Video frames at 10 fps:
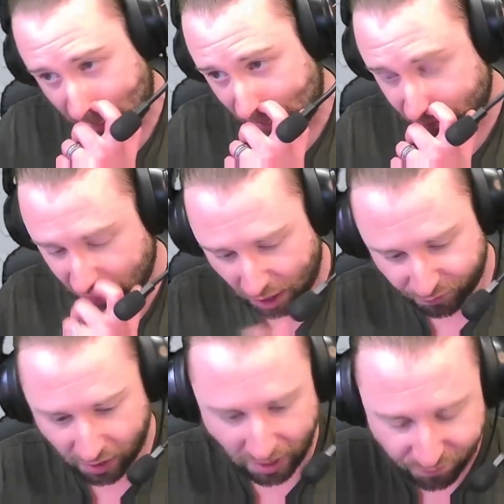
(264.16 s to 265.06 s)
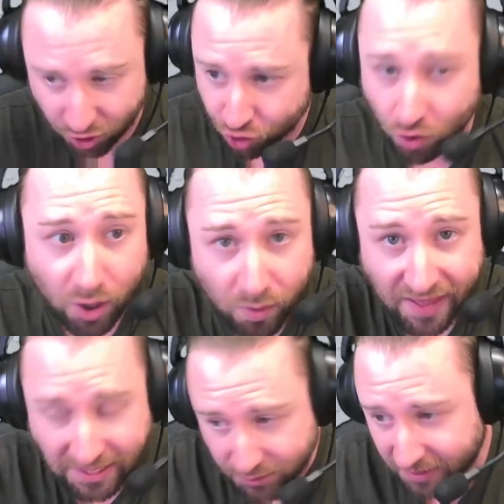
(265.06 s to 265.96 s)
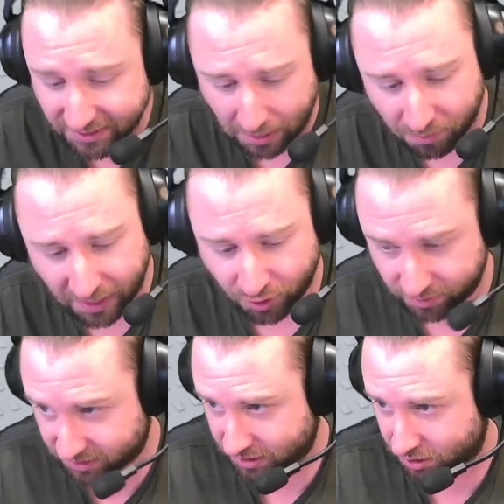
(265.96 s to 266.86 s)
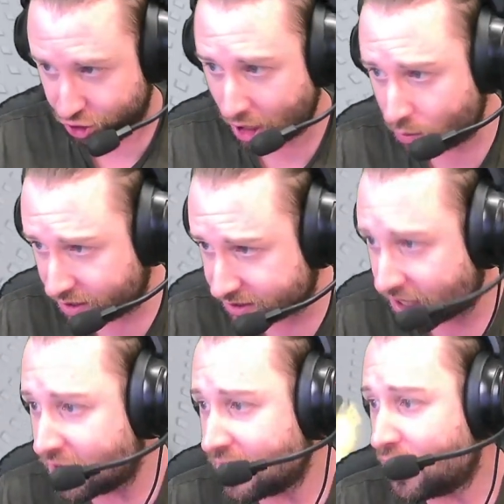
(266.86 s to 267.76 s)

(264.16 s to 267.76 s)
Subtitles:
you know, if you're struggling with ice, for example, like Chrissi has shown us,